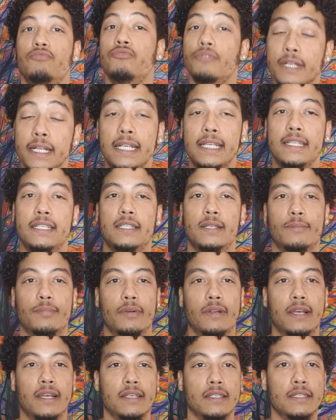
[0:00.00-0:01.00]
really
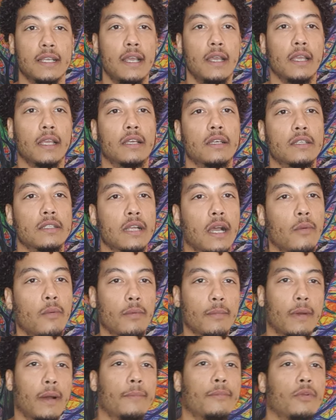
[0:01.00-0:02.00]
surprised, because
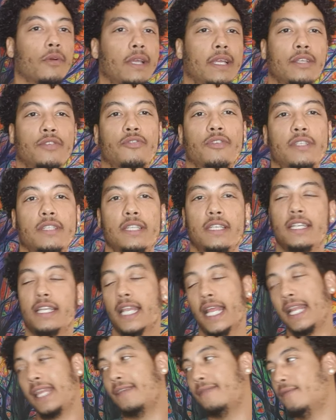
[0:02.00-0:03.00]
I'm not interested
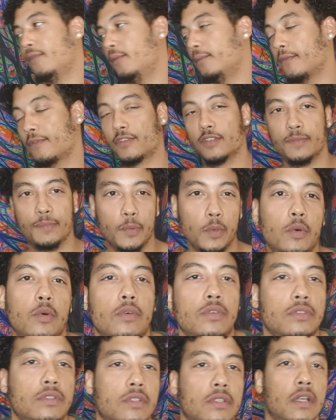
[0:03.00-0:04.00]
in any form of
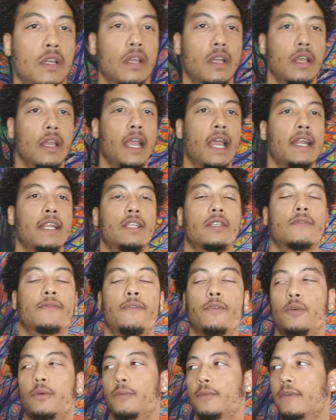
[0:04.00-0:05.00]
sports, any
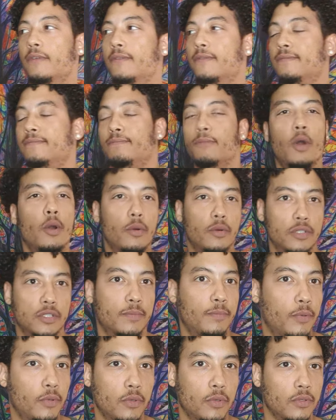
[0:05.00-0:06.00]
form of
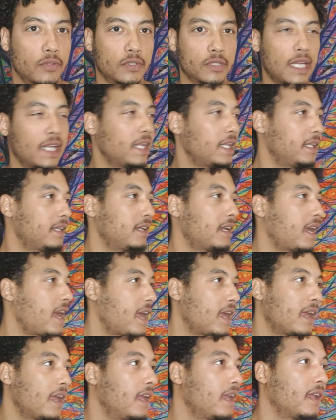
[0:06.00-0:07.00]
motorsports, any
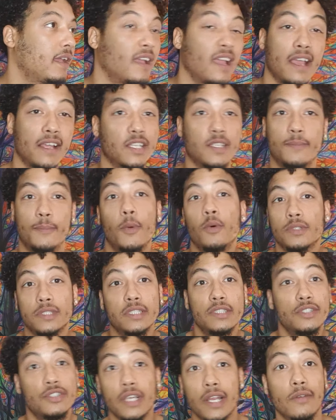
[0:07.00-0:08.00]

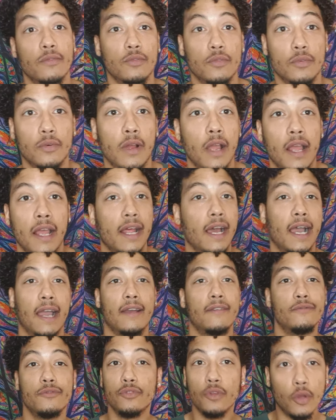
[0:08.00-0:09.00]
sports in general. I
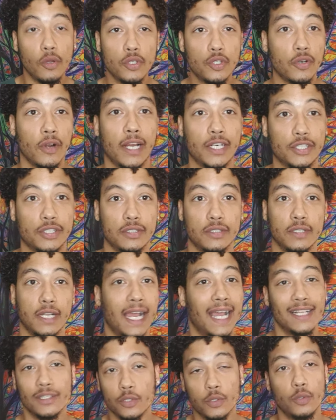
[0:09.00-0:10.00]
have no traction
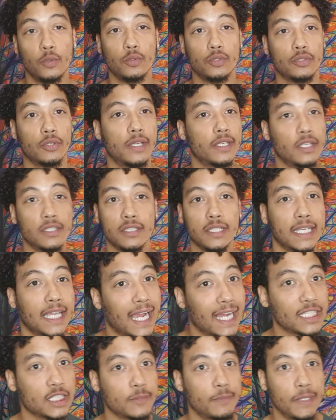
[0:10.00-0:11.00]
at all, so it doesn't
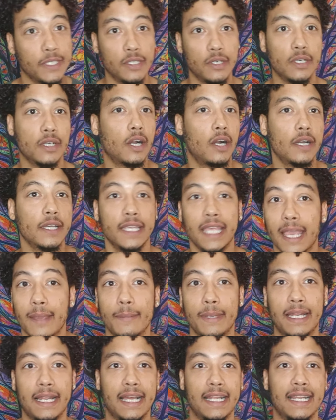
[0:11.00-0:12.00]
catch me, don't, can't
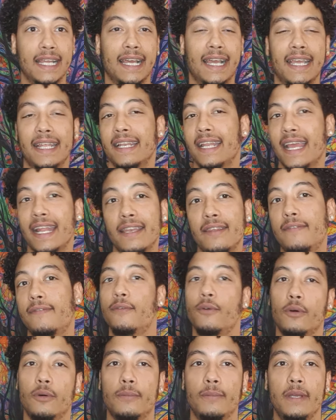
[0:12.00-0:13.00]
get me like that in any
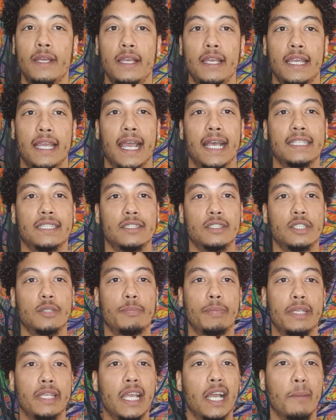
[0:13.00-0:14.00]
form. It has to
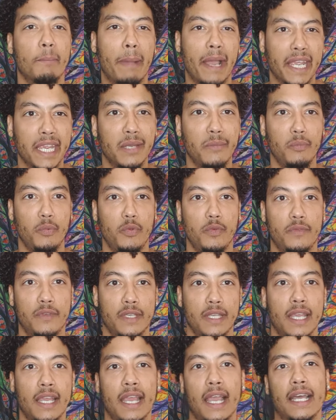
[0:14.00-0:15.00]
just be a banging
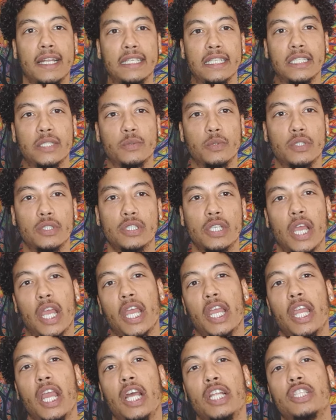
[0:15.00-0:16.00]
movie, and this was
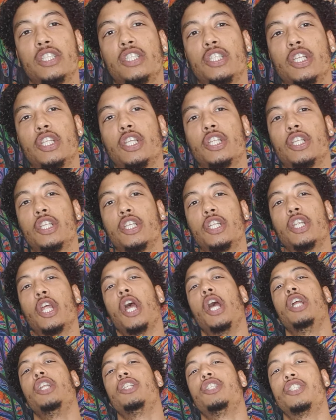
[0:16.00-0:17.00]
a
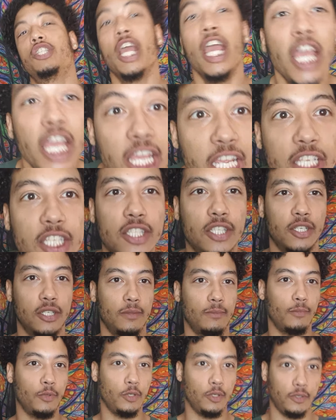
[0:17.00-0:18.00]

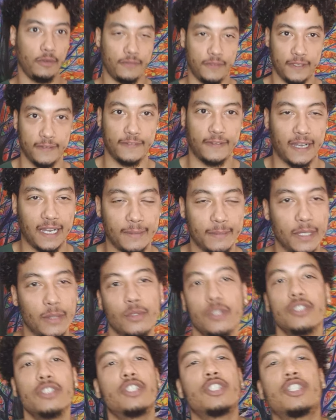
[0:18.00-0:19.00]
decent movie, fam.
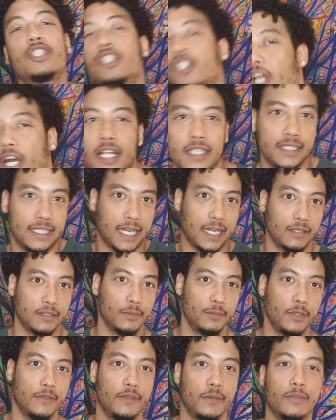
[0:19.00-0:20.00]
It was a
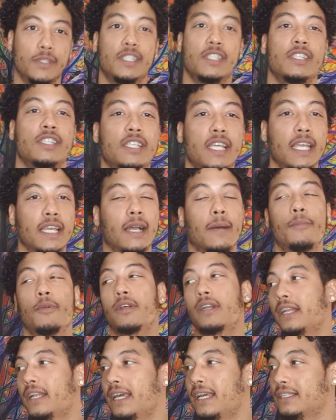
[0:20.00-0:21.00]
shutdown. The movie was sick. I'm
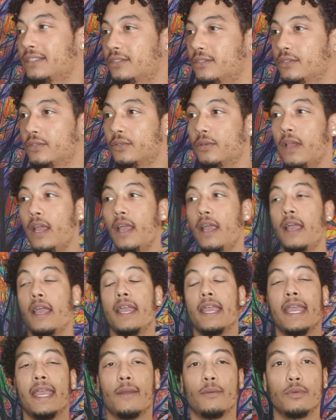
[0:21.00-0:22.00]
not gonna lie to you.
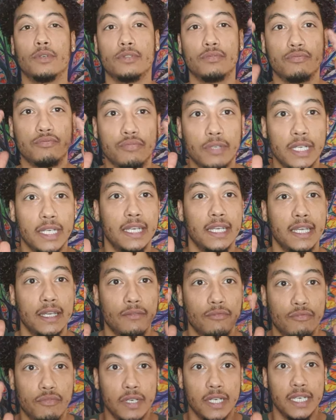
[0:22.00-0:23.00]
It was
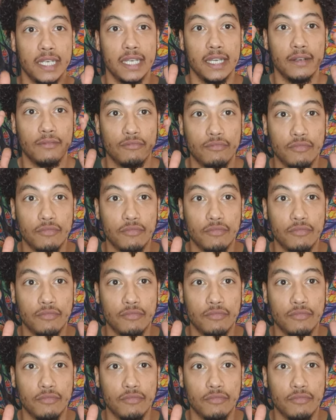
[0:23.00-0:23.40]
really, really,